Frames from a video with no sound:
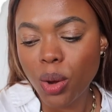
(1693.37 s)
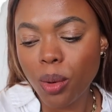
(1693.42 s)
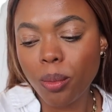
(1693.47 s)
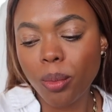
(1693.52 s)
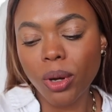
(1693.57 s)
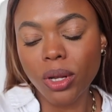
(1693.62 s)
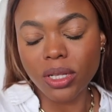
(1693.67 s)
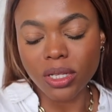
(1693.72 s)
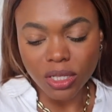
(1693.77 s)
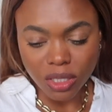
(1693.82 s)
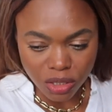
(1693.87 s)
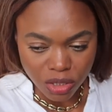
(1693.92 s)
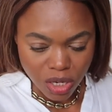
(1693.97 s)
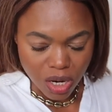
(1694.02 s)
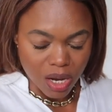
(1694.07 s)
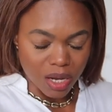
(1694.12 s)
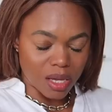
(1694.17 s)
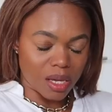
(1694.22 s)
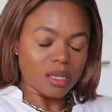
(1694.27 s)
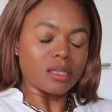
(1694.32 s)
But
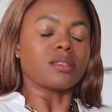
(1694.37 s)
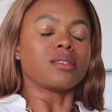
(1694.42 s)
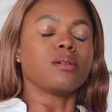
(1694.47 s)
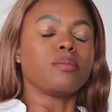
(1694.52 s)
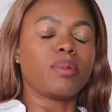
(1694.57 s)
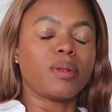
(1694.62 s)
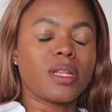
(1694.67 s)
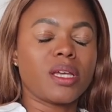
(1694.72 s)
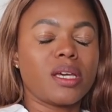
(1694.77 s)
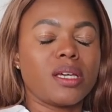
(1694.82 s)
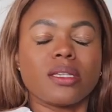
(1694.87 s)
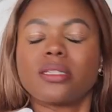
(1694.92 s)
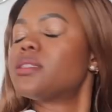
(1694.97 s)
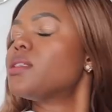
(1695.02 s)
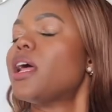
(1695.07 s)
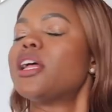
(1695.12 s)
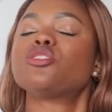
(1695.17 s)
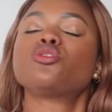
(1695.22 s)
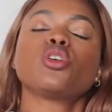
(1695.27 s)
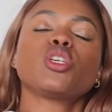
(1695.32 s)
TikTok is the place
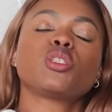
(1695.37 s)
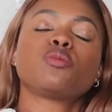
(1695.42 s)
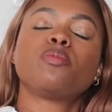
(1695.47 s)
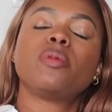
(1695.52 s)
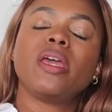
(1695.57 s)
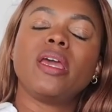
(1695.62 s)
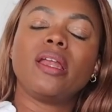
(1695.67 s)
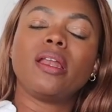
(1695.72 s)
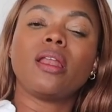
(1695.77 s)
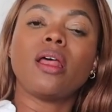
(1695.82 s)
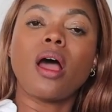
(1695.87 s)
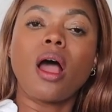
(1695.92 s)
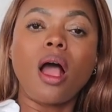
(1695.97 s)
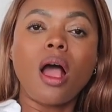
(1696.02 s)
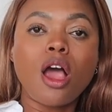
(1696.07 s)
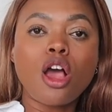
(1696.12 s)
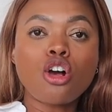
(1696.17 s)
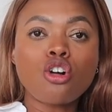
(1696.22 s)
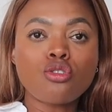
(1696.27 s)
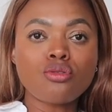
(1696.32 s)
that's just been
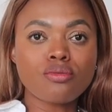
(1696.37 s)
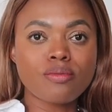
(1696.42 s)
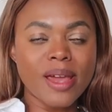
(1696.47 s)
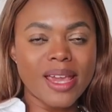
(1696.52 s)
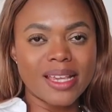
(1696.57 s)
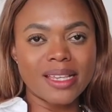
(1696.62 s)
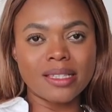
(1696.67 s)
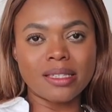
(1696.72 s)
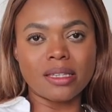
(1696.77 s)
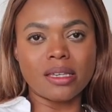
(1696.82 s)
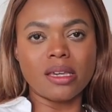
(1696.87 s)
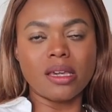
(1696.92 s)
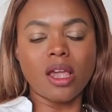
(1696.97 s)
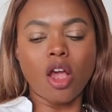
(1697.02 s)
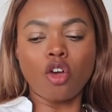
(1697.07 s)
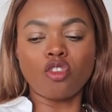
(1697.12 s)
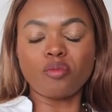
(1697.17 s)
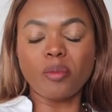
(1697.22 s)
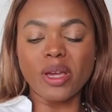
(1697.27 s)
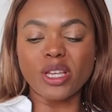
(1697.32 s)
crazy
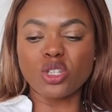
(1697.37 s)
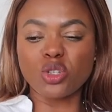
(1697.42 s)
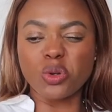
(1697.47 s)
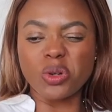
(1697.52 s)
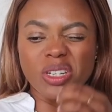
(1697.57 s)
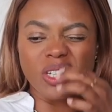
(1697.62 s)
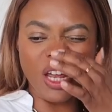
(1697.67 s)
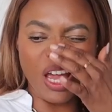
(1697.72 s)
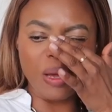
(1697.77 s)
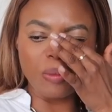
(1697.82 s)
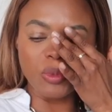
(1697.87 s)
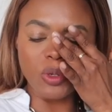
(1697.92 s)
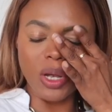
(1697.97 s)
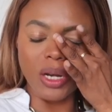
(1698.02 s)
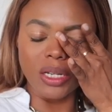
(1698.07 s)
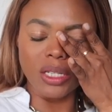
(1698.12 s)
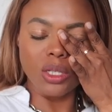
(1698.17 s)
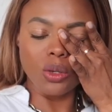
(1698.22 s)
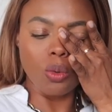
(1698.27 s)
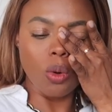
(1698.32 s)
of my screen time, so I
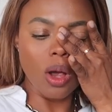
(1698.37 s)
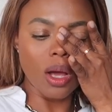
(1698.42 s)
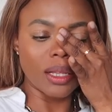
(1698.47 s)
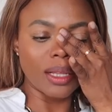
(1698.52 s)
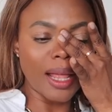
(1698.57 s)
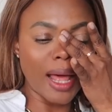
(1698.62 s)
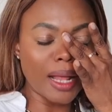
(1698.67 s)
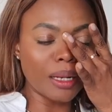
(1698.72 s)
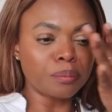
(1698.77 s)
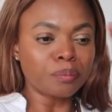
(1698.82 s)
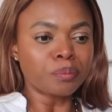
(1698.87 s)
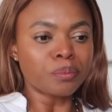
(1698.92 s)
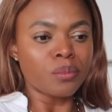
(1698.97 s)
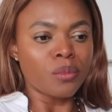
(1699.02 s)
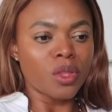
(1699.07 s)
need to work on that.